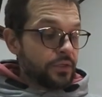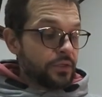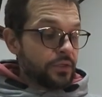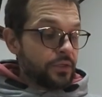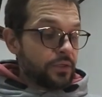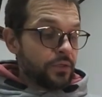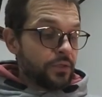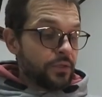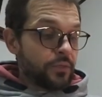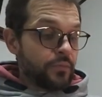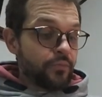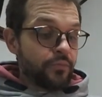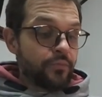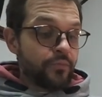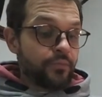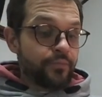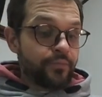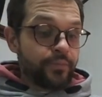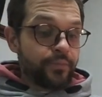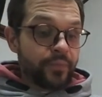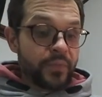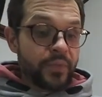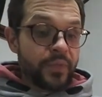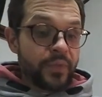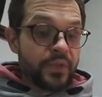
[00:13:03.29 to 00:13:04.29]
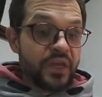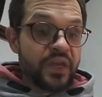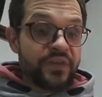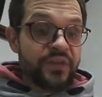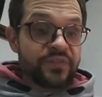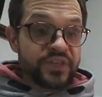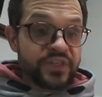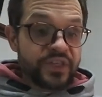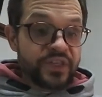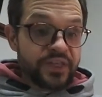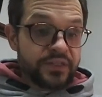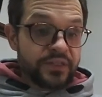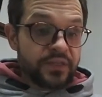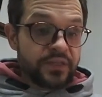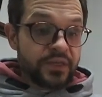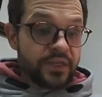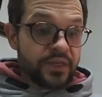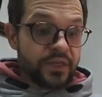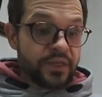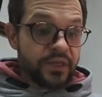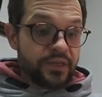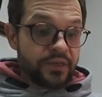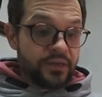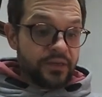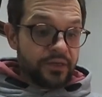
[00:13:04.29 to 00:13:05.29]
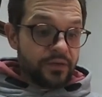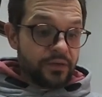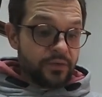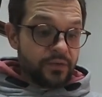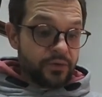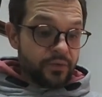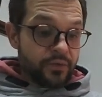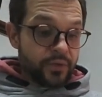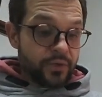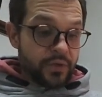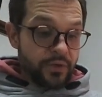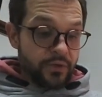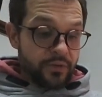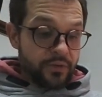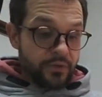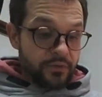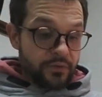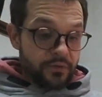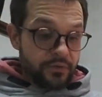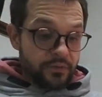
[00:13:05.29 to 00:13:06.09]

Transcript: I haven't tested yet, I don't know how,